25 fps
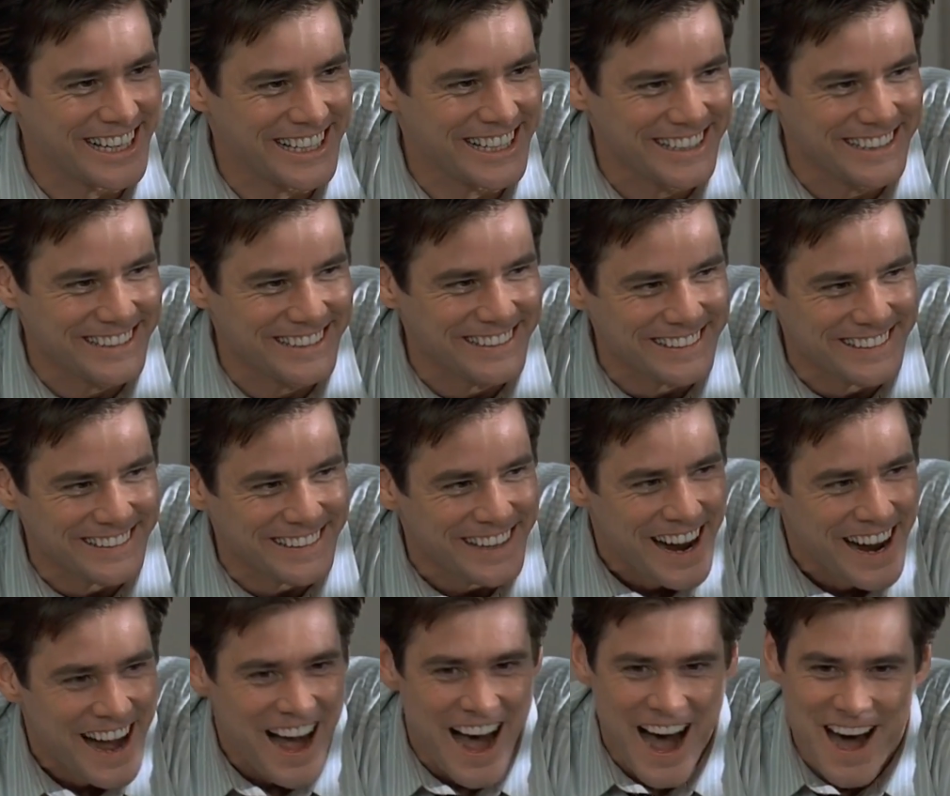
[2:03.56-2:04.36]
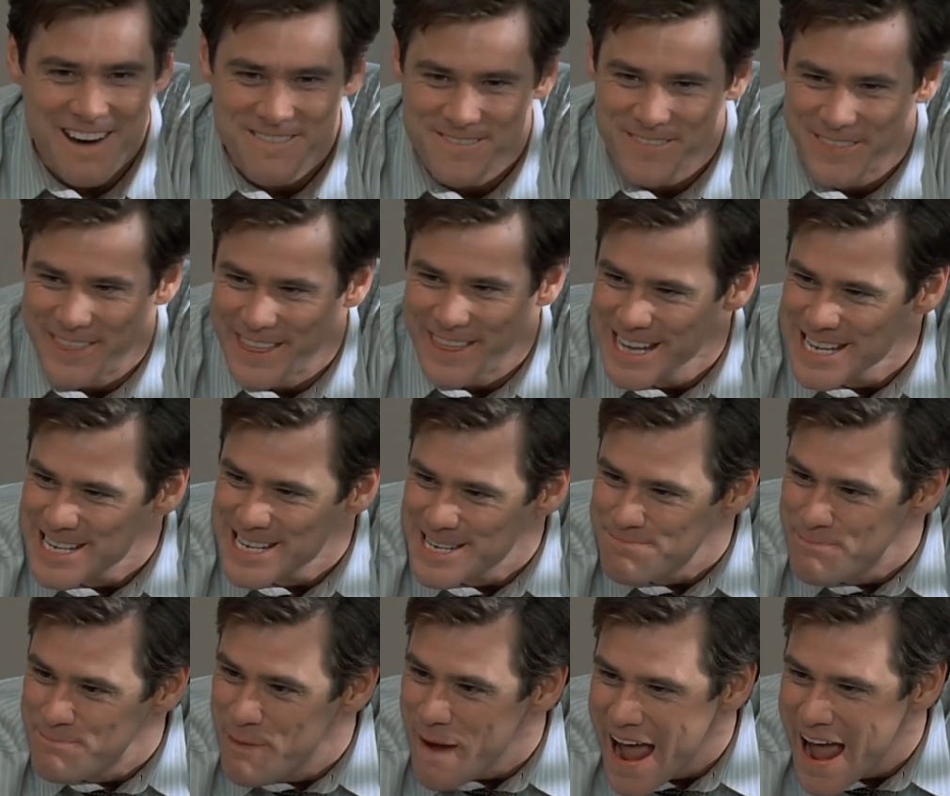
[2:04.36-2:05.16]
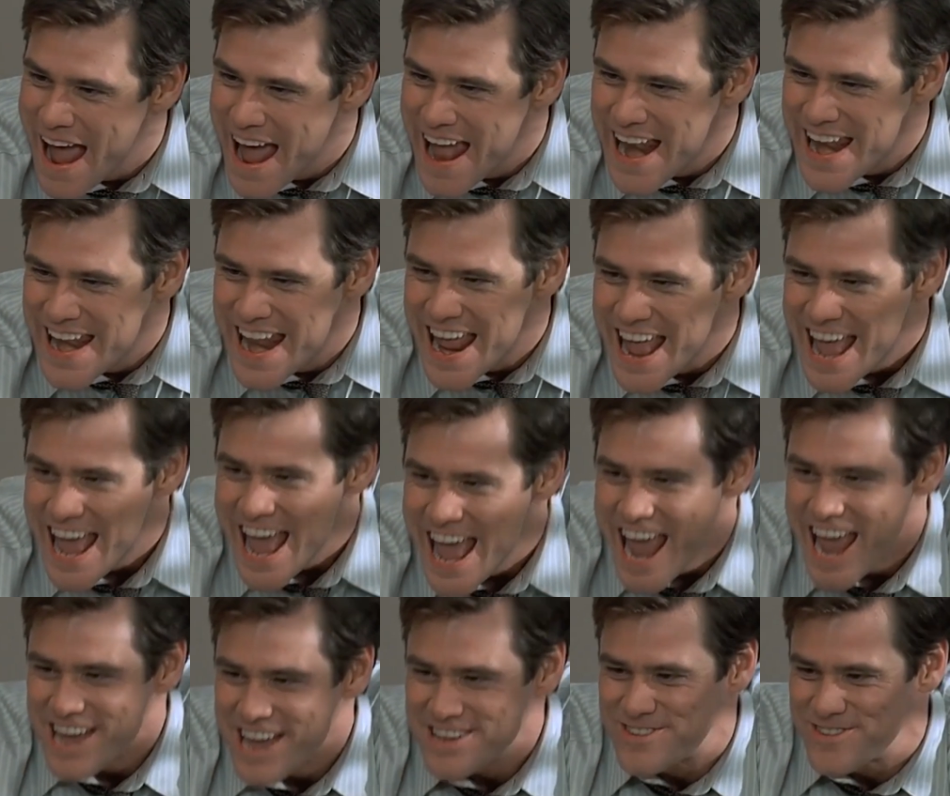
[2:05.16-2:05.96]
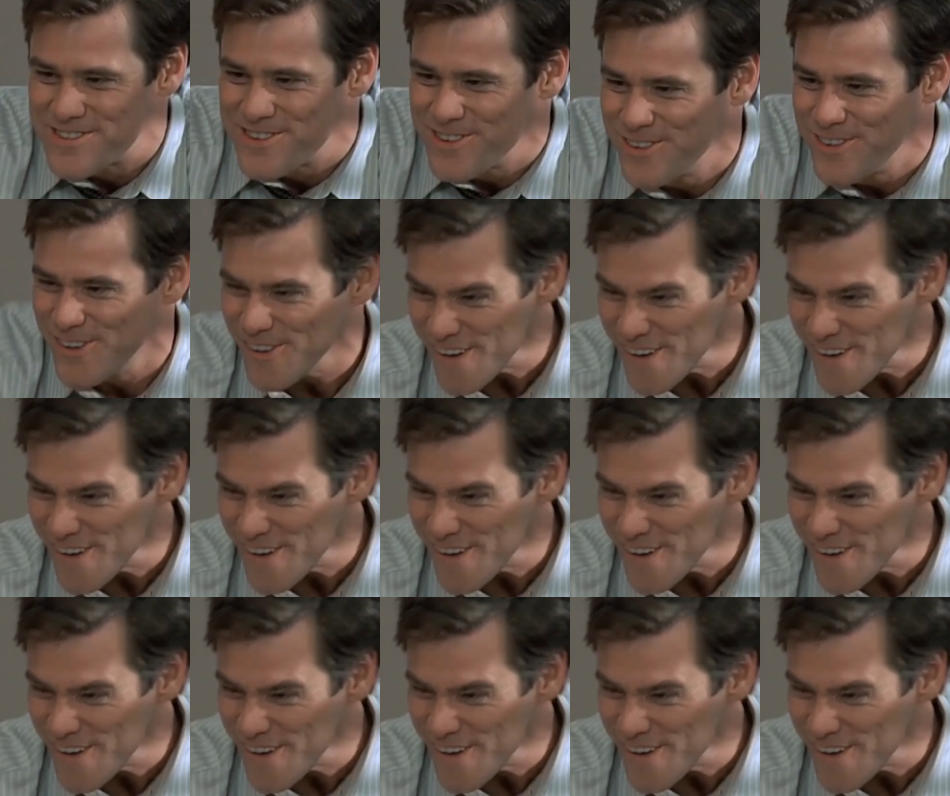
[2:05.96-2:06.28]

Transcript: color of this pen is...